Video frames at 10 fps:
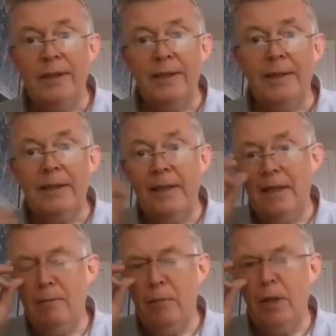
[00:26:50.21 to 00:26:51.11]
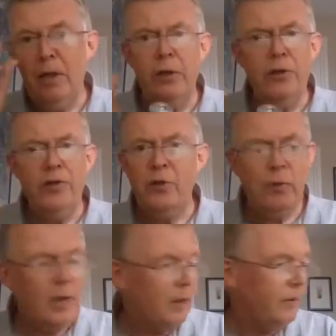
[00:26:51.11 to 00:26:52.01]
It includes as
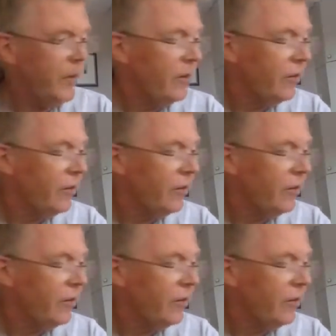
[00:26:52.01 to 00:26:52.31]
well